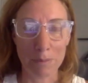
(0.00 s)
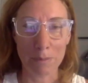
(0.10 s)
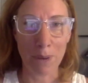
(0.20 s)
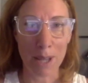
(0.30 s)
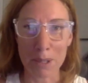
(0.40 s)

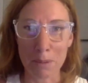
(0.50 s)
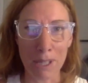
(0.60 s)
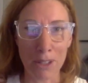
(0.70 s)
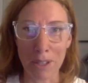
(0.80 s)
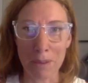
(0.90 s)
breast
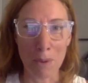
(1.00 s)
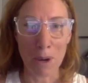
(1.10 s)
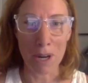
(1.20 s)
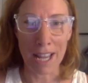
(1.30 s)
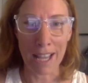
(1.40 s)
milk in the
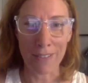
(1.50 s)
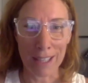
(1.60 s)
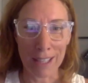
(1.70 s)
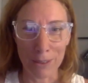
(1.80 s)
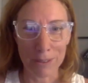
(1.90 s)
morning and
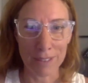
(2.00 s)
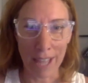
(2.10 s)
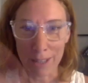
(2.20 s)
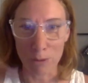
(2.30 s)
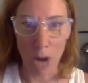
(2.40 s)
then
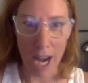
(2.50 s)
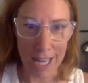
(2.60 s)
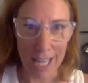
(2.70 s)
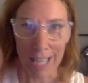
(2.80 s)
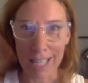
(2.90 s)
like
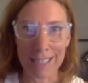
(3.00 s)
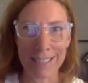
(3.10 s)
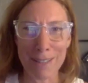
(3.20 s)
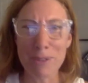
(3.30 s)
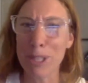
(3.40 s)
writing, and
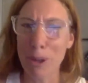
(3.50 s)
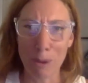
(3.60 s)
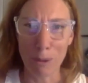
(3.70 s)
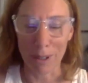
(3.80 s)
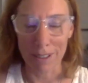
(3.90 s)
it was so
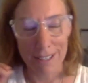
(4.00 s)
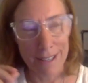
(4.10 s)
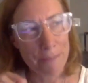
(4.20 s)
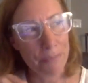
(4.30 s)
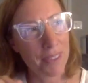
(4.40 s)
cool.
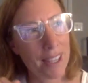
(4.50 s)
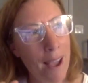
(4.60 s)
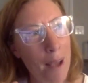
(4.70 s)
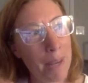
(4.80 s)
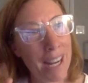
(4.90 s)

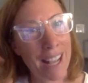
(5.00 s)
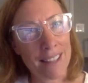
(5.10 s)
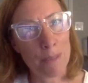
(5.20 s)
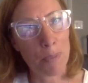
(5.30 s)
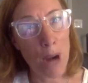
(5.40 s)
But I
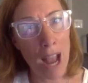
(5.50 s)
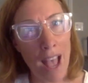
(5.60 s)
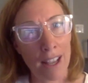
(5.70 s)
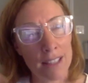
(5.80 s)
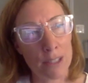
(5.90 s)

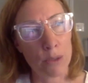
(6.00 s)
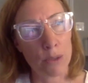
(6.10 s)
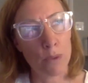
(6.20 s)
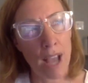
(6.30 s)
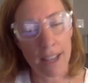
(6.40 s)

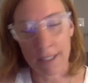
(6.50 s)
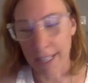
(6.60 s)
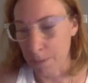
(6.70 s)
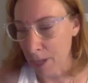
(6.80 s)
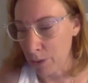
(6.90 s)
had
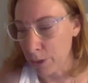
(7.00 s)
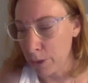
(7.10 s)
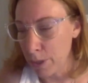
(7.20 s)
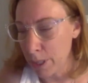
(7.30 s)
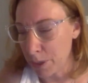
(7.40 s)
like my own
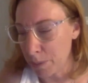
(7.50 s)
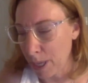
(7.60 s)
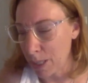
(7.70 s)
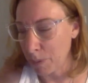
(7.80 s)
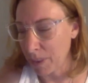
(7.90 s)
studio
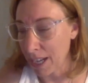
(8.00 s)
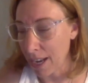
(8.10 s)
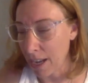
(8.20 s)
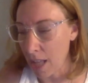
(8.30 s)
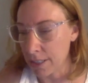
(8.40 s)
space, but then I
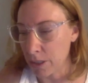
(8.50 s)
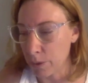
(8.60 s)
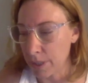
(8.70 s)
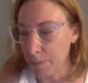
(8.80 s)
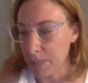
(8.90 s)
got to
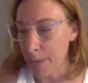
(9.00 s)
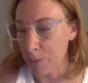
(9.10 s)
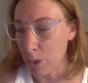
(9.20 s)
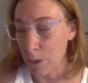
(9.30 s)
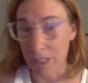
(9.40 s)

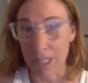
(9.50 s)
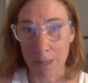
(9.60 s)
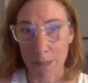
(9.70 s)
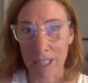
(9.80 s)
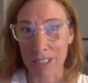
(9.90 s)
sometimes go to this
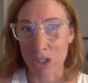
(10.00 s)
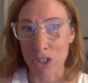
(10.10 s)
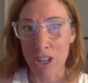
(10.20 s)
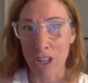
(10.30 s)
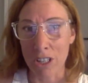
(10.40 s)
abandoned
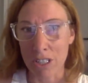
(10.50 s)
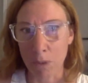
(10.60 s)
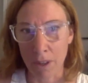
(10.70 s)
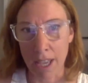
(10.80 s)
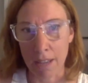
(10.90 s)
church
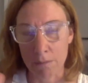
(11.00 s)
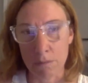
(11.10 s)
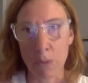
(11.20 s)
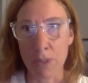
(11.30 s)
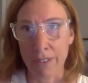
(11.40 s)
where it
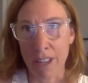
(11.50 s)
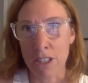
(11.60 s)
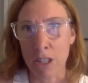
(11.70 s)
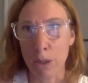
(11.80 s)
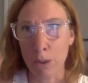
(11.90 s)
was a
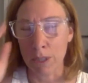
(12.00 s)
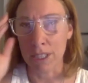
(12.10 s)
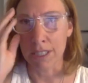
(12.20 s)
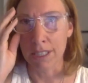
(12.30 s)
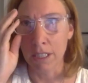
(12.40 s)
venue, and